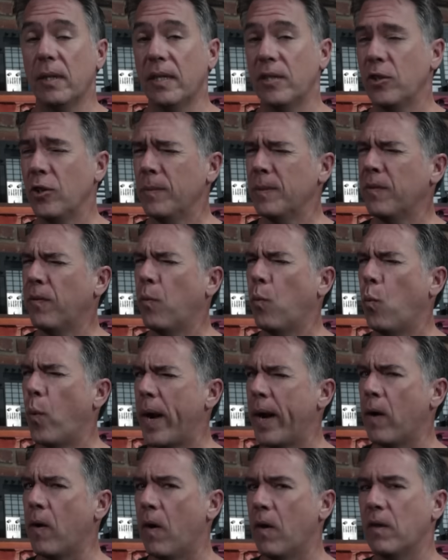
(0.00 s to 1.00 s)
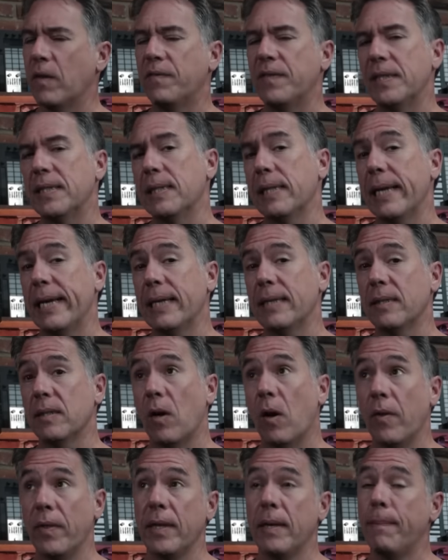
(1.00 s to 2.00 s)
In terms of where all of this lands
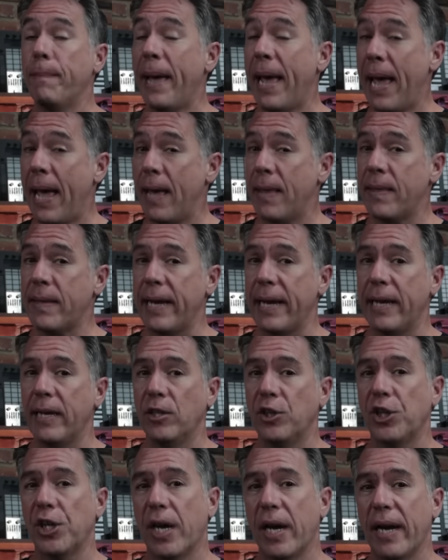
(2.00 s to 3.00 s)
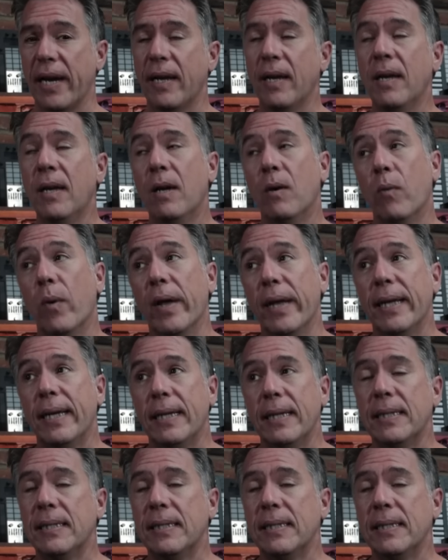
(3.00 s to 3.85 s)
on the path to A G I, well, it